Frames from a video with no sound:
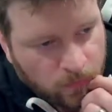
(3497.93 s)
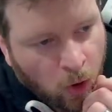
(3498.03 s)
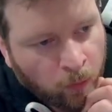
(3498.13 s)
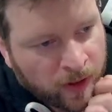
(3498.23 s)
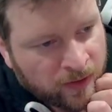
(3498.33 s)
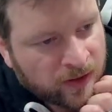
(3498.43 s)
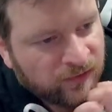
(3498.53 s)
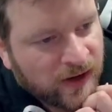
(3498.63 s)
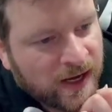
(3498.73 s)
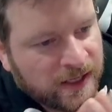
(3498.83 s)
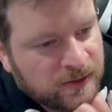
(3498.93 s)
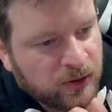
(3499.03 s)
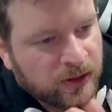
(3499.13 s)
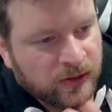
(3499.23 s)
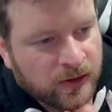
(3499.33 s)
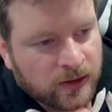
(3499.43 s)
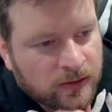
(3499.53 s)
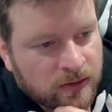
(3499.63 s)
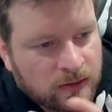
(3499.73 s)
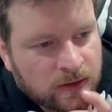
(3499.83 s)
Opening the device, putting
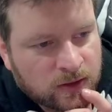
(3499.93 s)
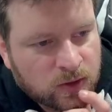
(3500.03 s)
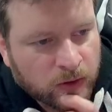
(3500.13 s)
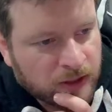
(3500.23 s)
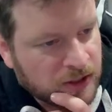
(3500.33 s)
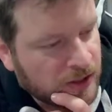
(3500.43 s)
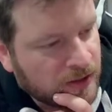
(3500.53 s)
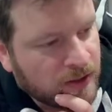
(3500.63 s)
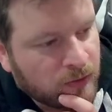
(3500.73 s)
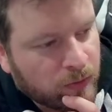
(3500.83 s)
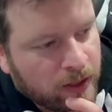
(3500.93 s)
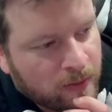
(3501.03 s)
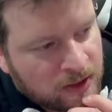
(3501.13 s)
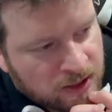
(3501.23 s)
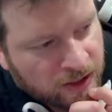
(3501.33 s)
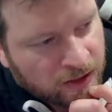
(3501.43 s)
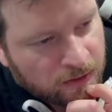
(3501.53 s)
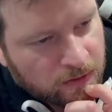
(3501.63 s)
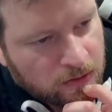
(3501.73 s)
the storage in, and then re-imaging it.